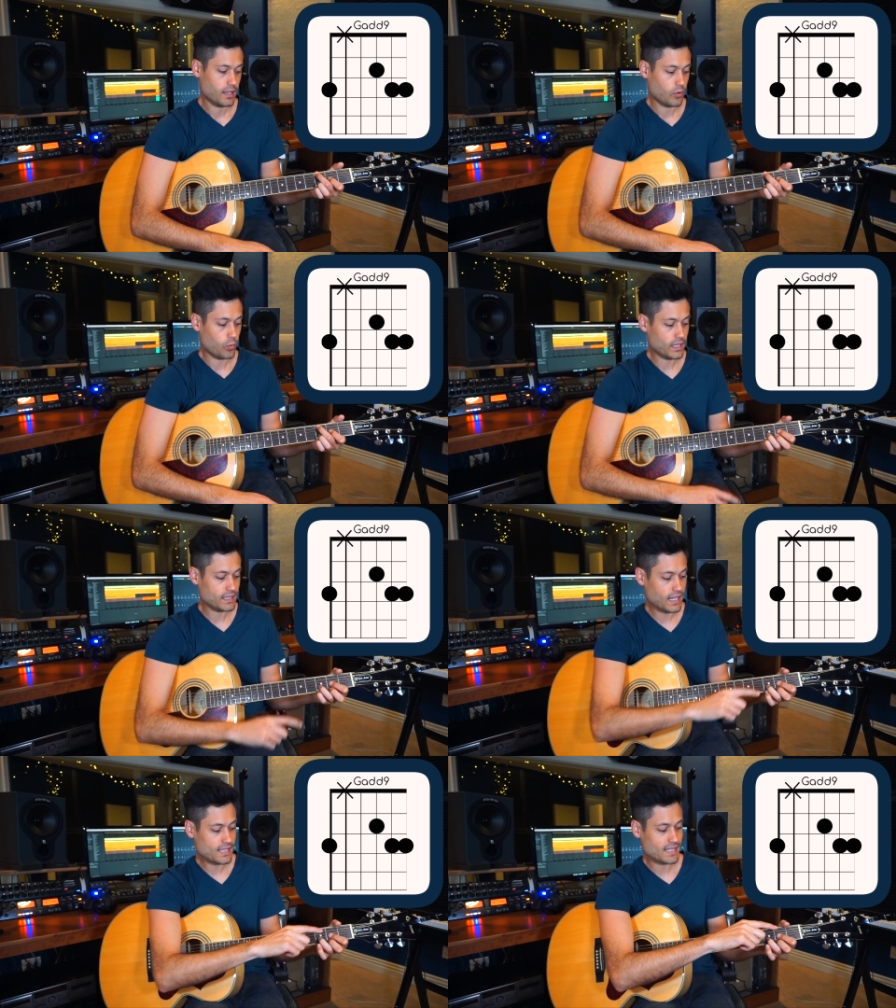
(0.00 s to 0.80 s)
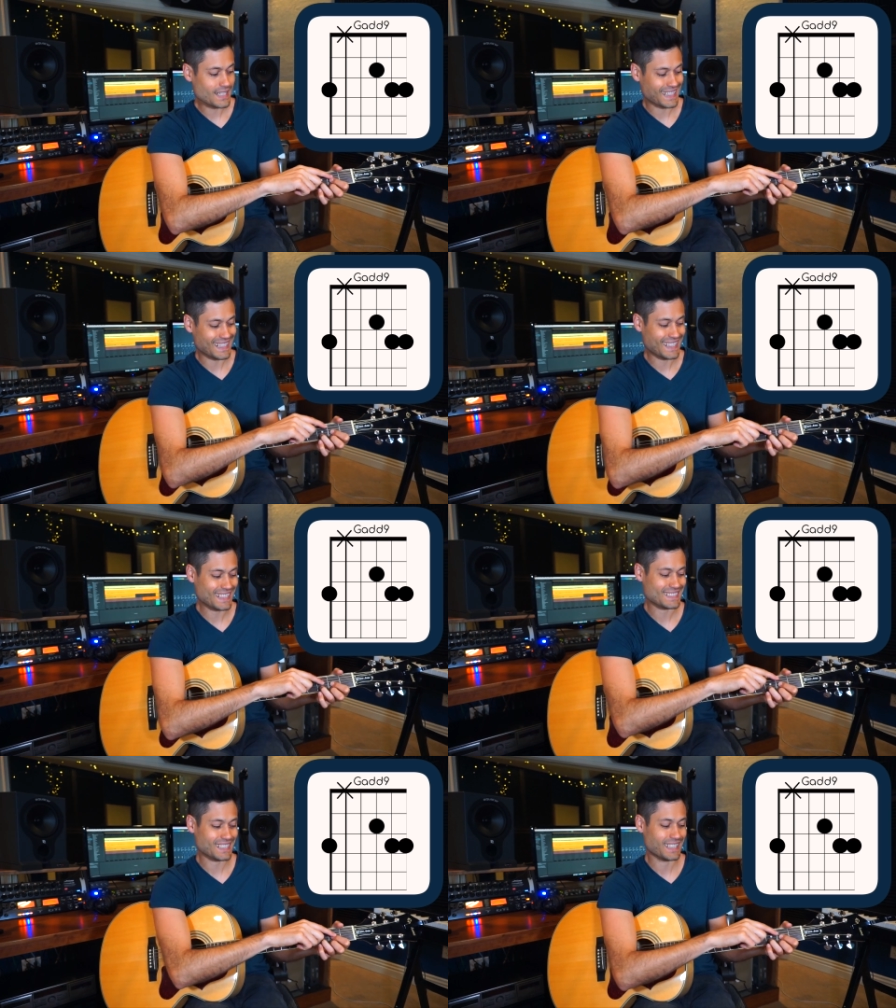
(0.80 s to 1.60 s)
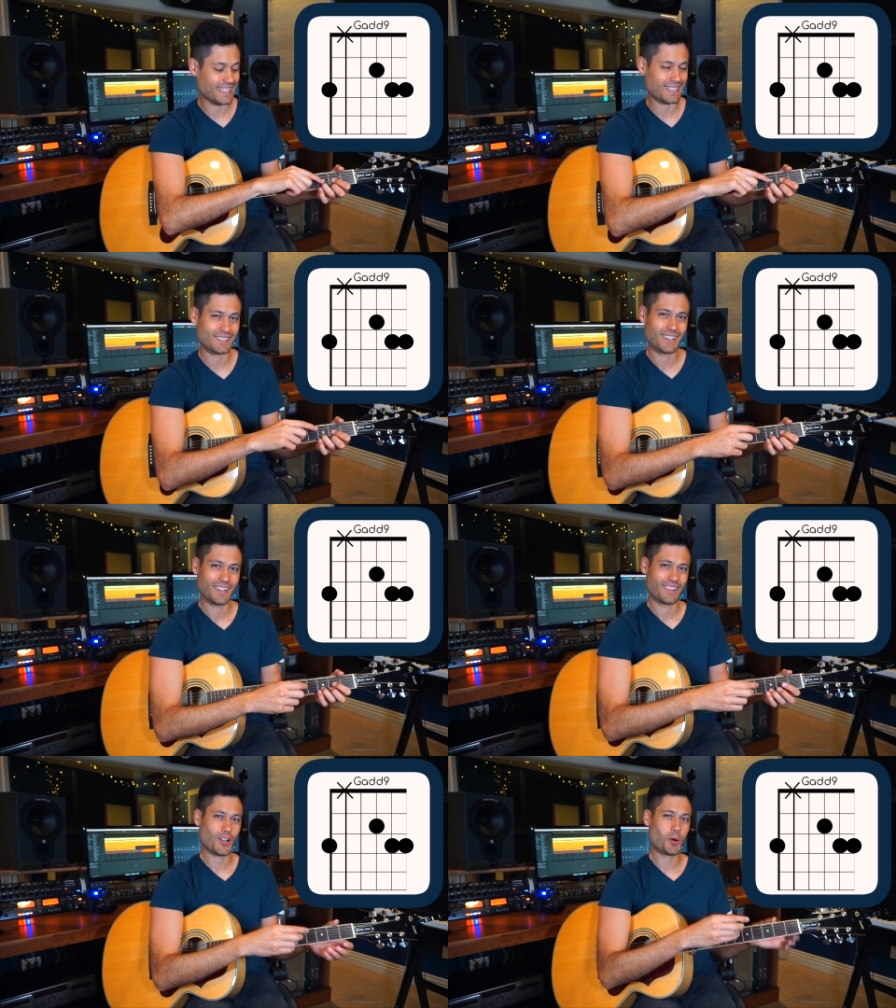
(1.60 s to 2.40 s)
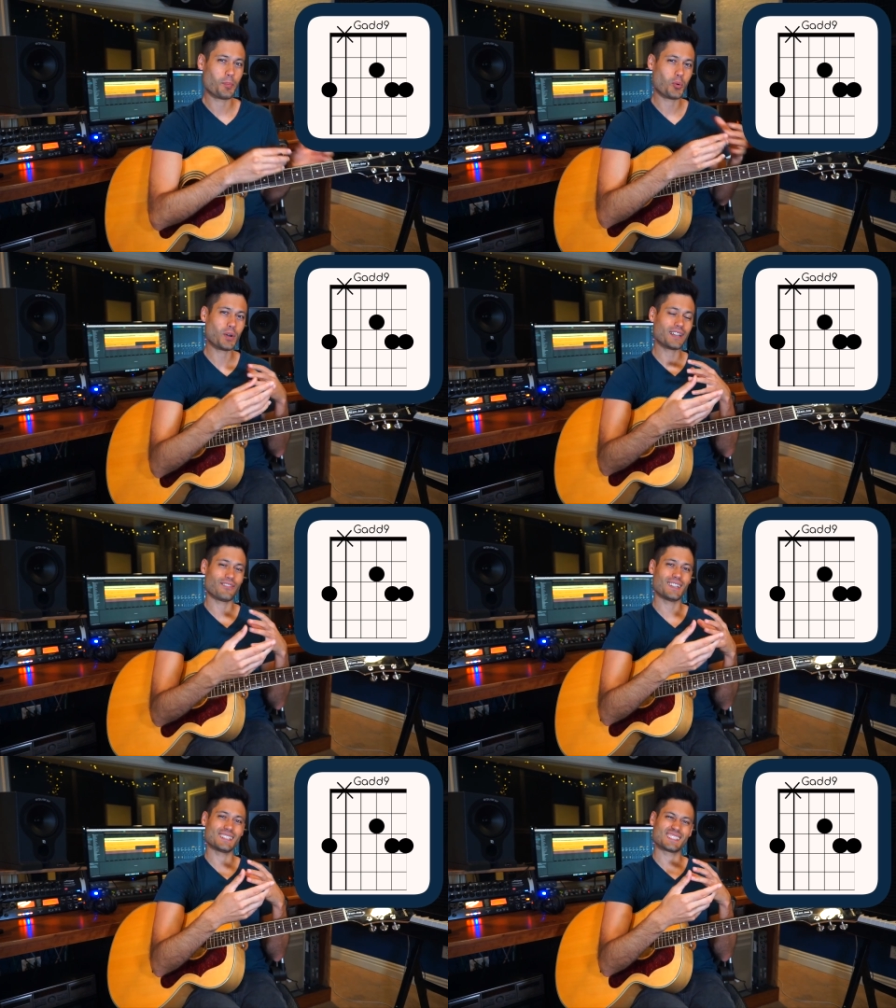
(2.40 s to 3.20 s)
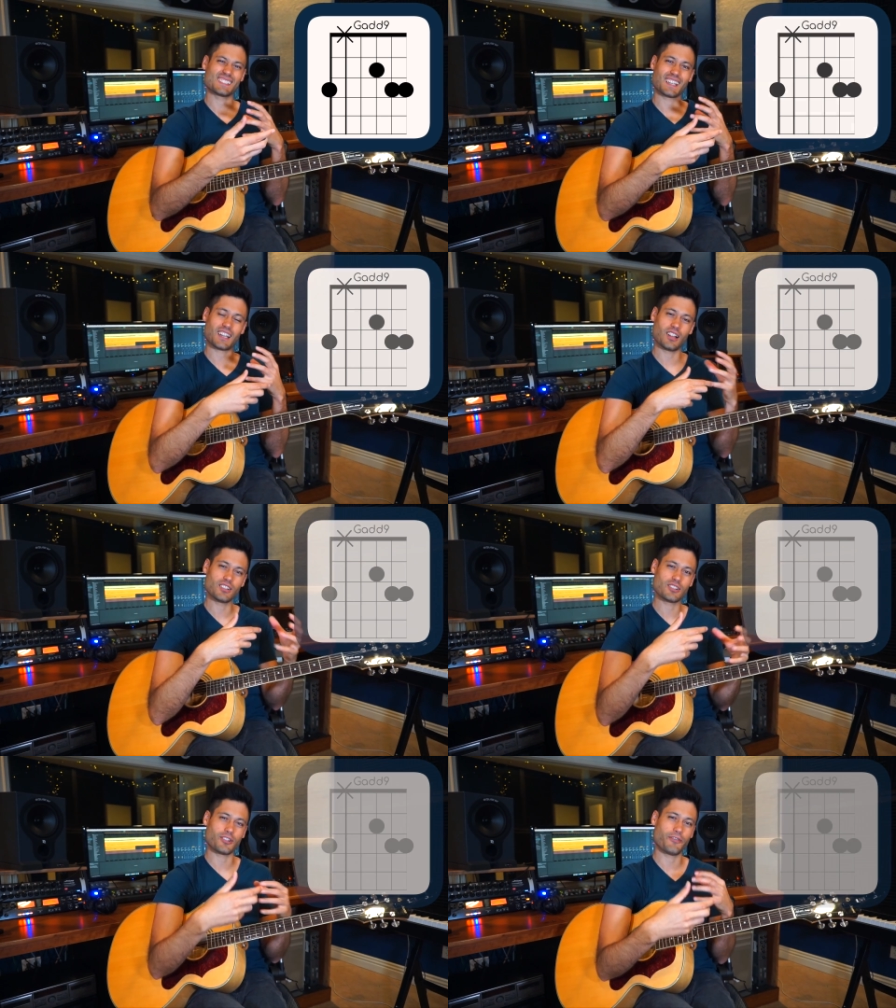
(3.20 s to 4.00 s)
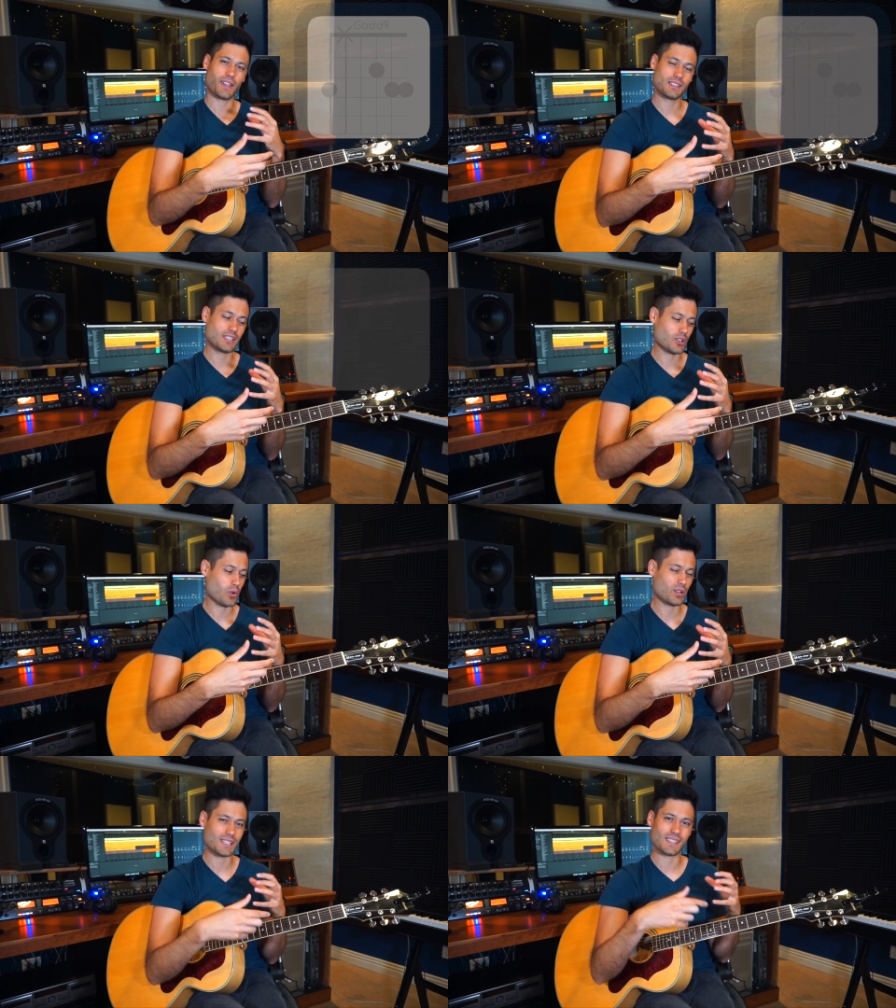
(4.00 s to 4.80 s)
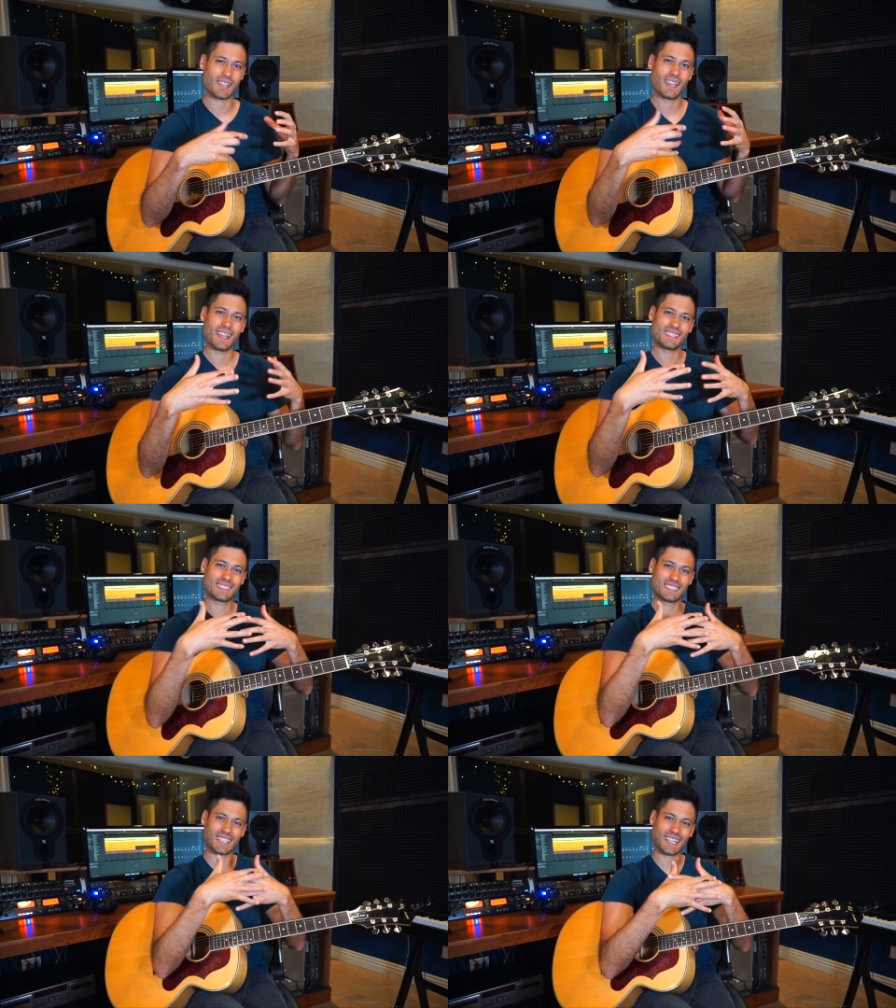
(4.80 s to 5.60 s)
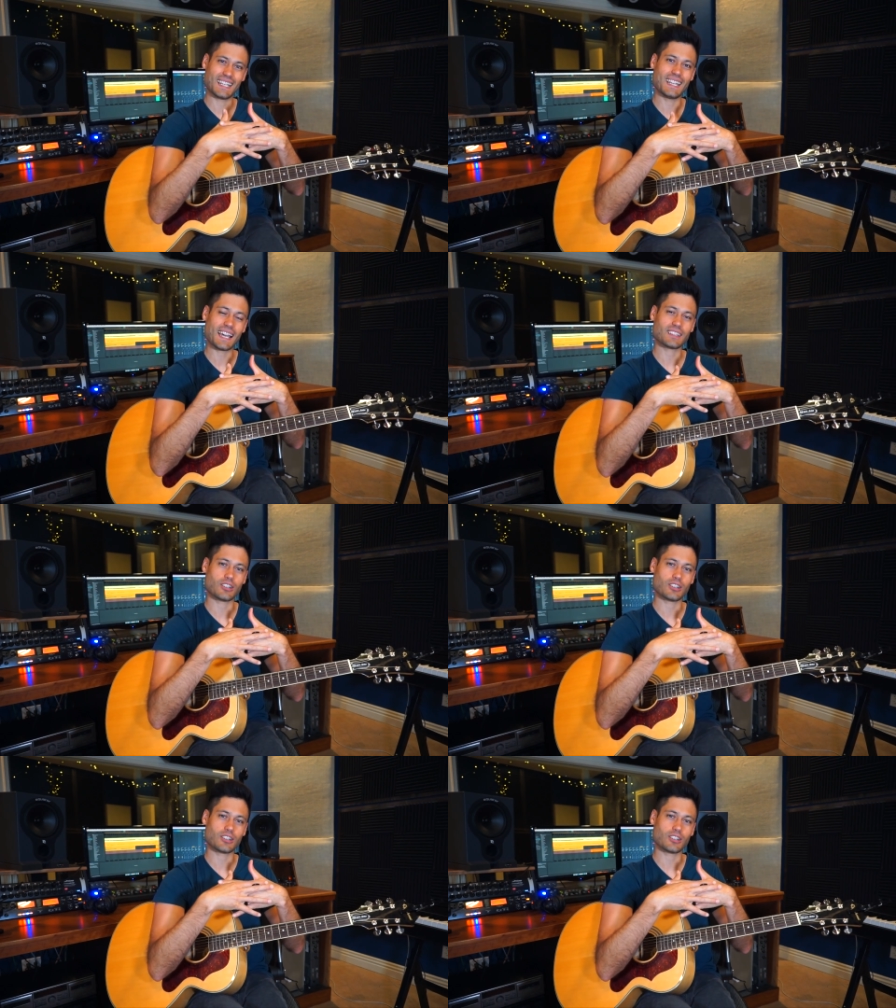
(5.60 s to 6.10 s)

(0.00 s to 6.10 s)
What it does is it connects it again. The whole point of these colored or fancy chords is to connect the